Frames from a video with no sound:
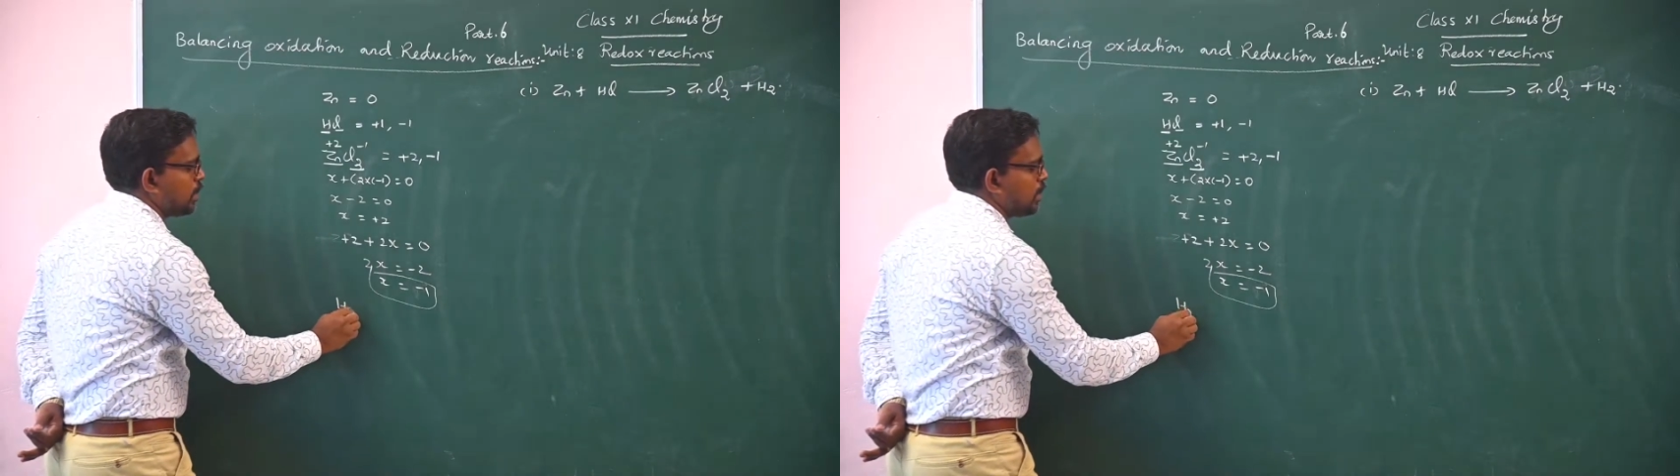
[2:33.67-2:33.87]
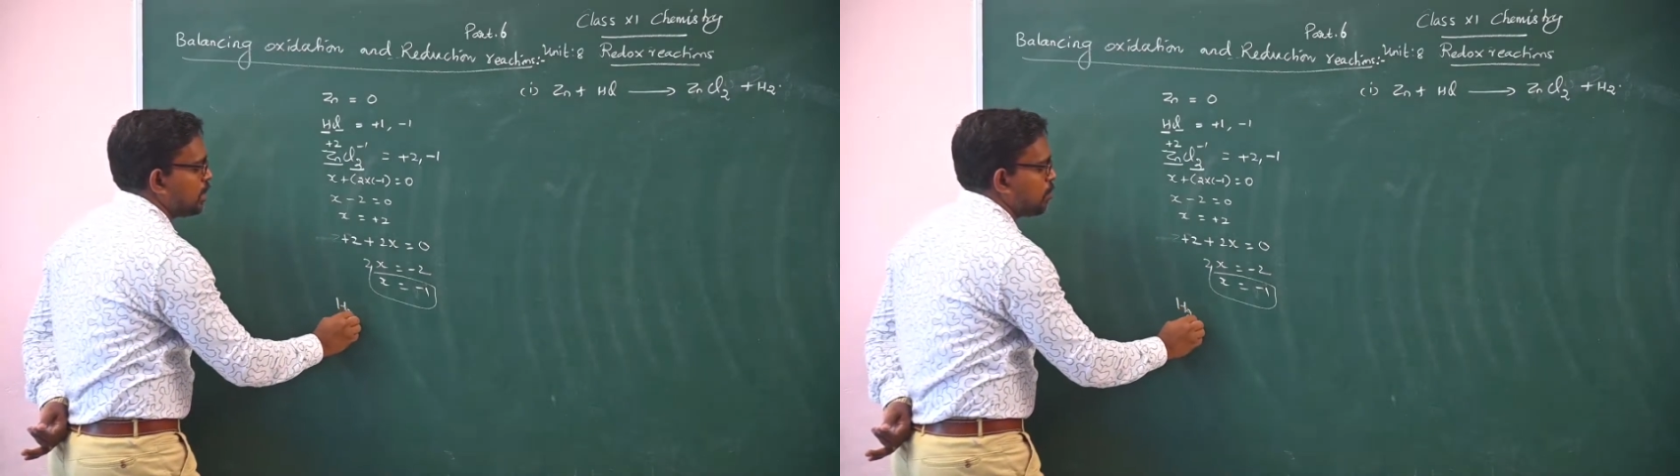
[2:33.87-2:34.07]

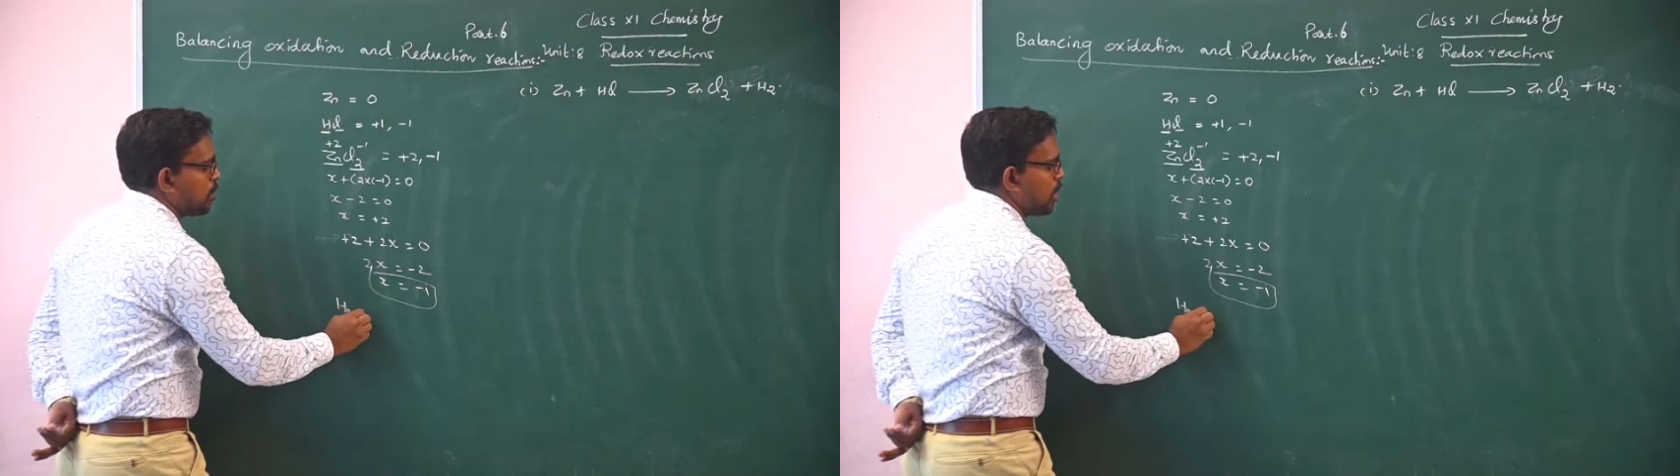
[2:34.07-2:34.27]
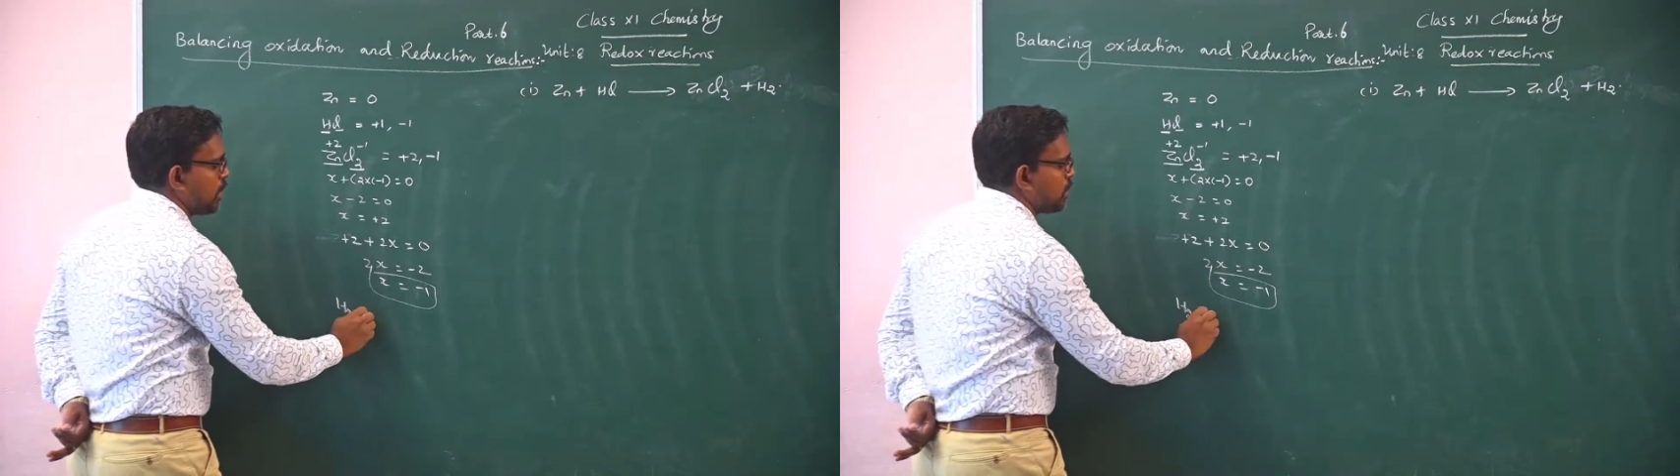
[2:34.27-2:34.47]
in the
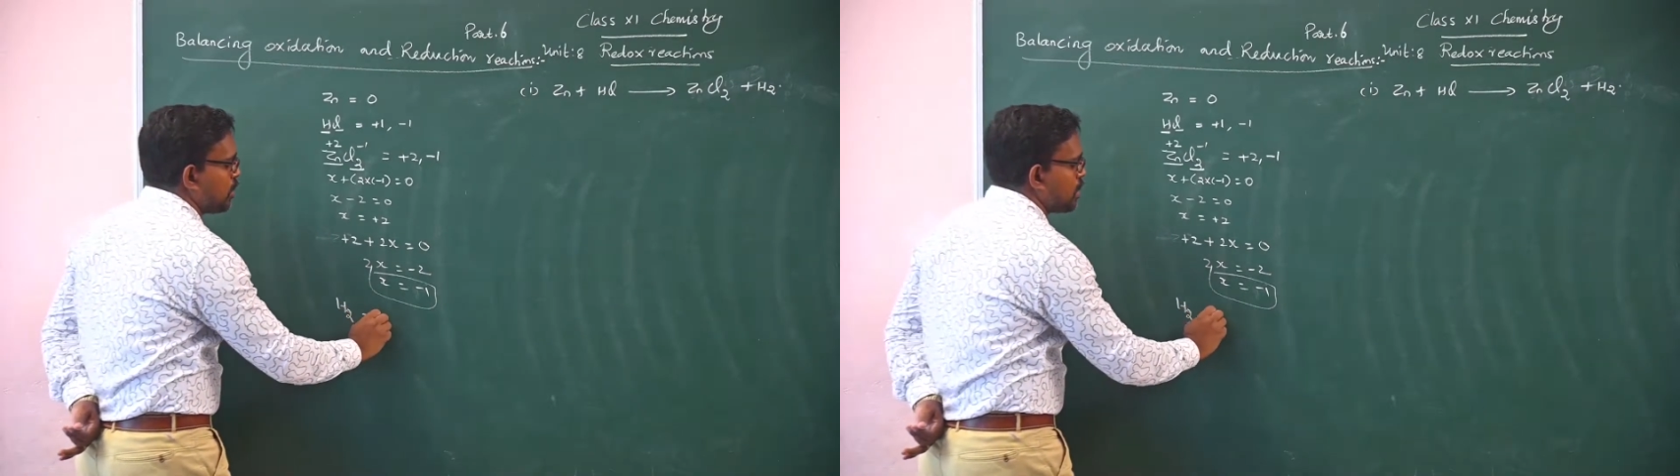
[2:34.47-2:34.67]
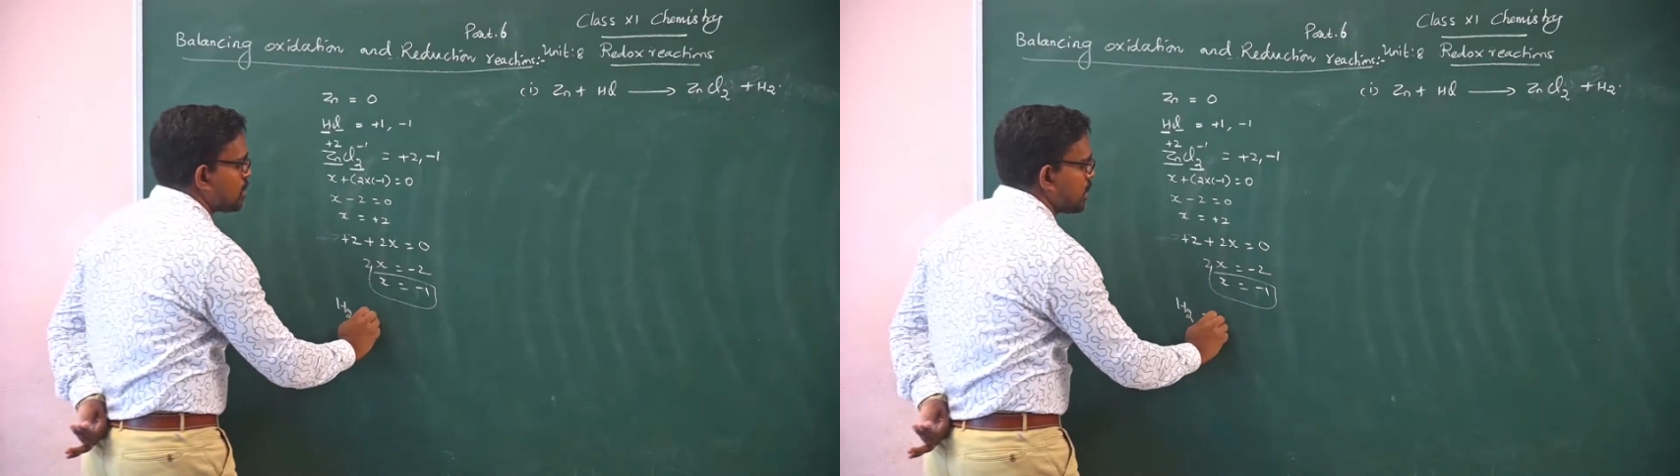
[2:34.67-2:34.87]

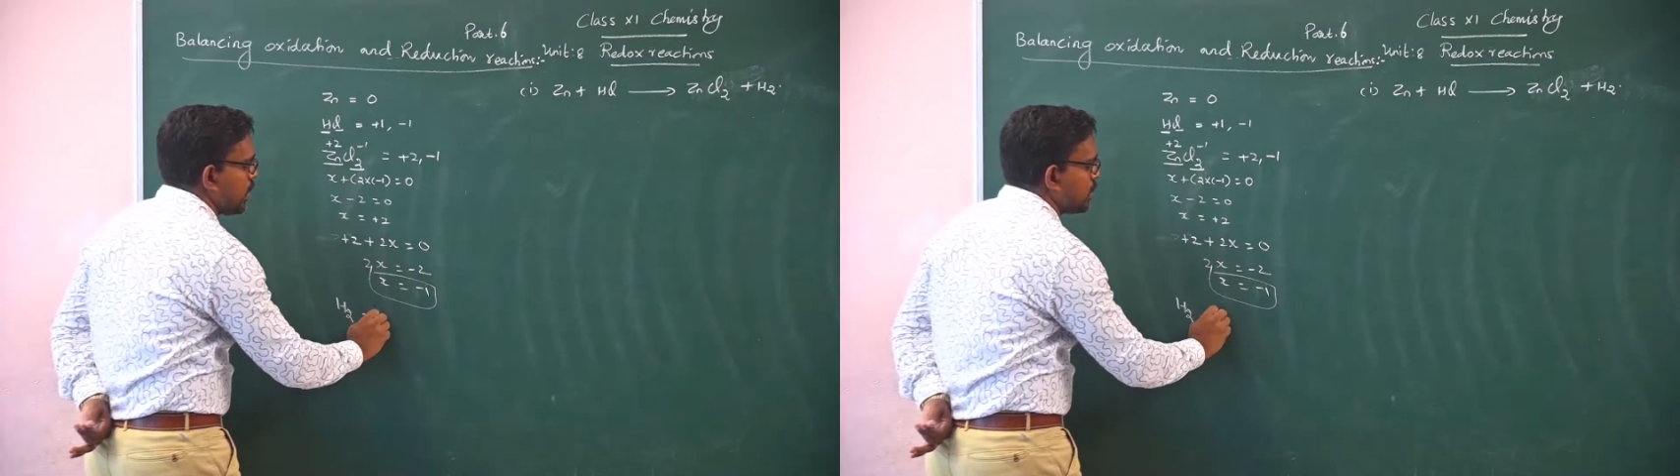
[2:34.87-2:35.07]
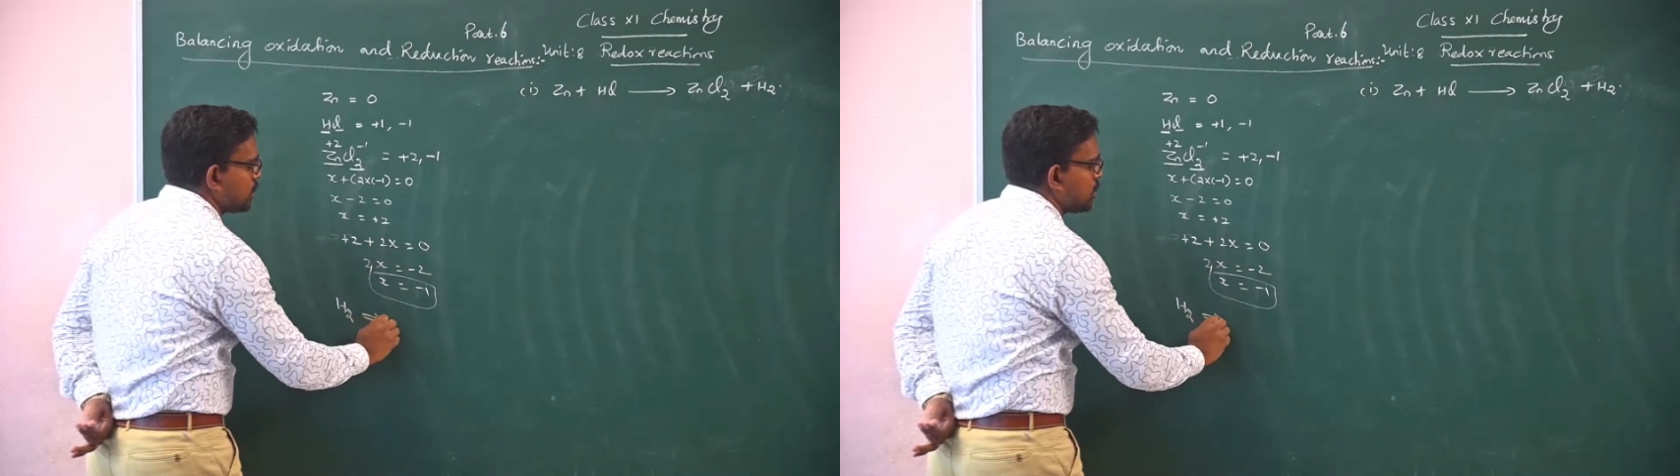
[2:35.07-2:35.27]
molecular
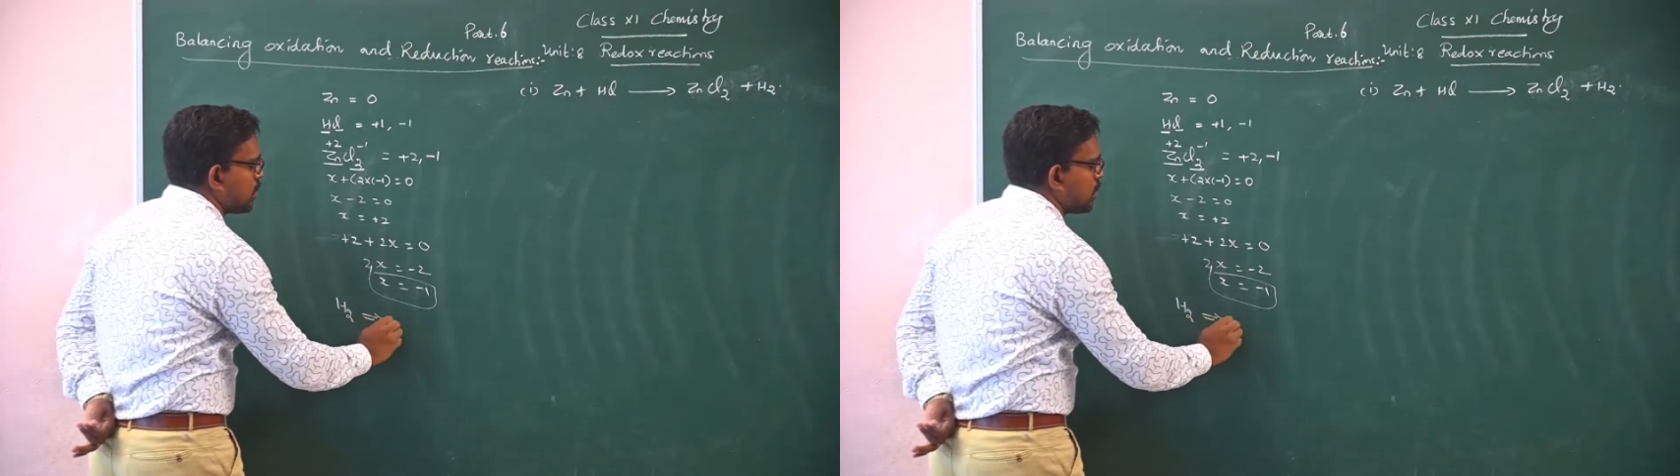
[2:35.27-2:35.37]
states,